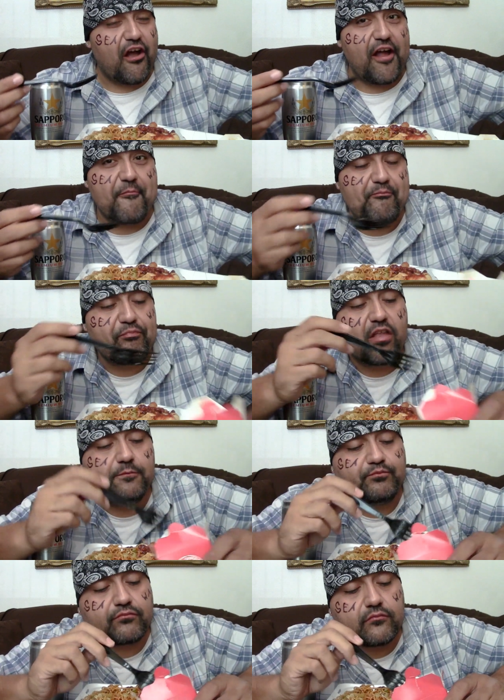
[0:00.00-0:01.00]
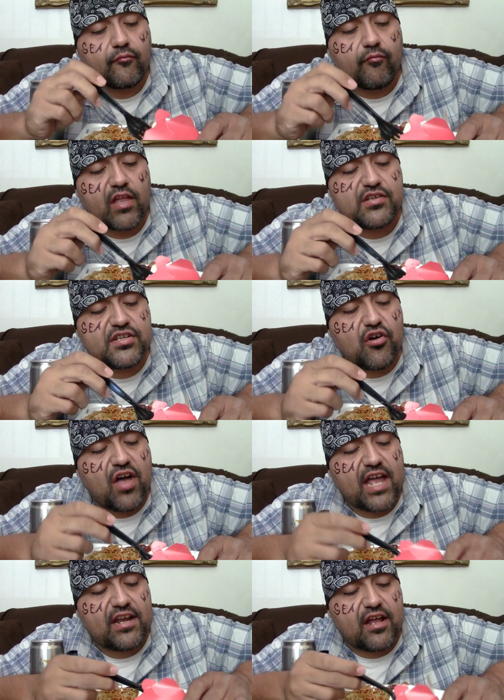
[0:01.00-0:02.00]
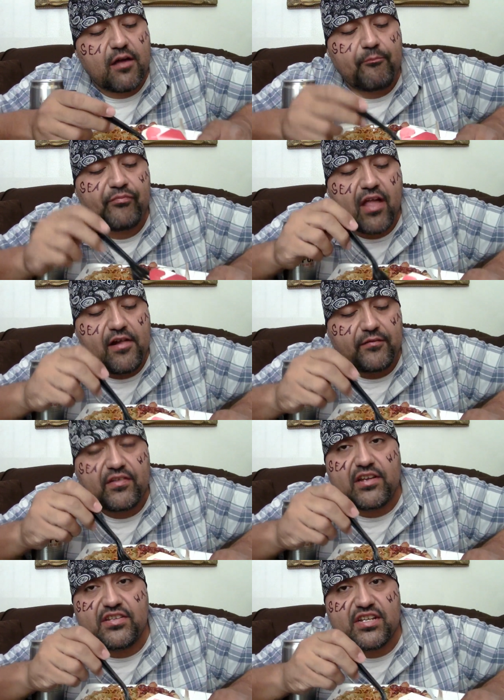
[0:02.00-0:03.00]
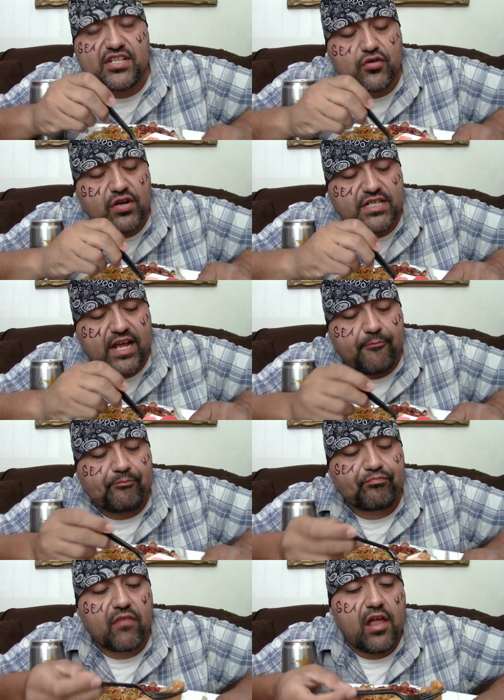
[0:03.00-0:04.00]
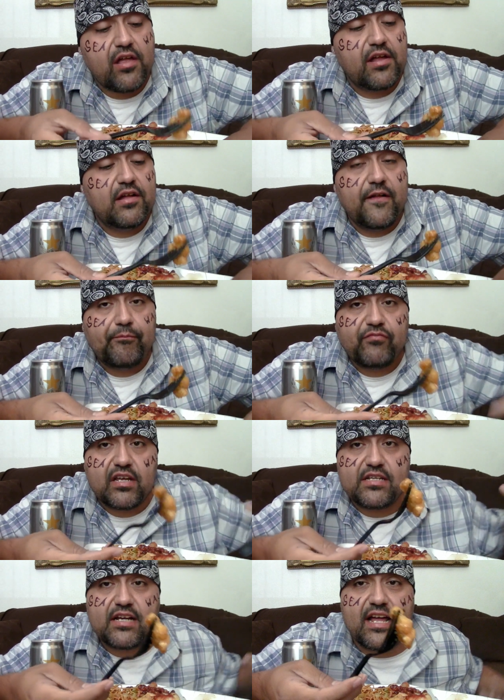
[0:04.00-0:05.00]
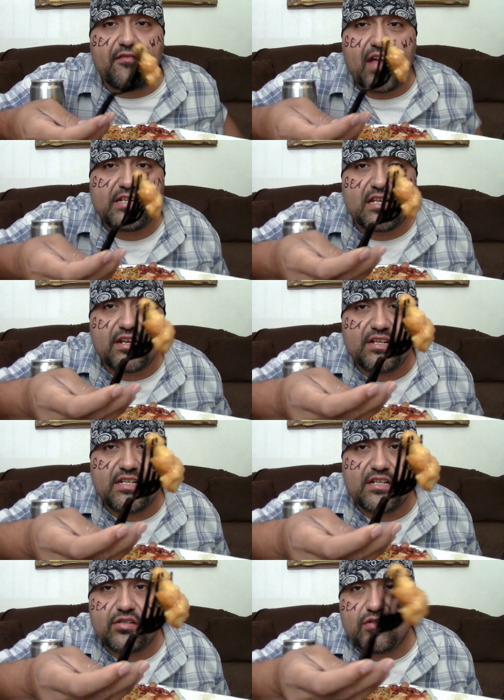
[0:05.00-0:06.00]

Alright. So let's go ahead and um, get into the story time because it kind of has a lot of details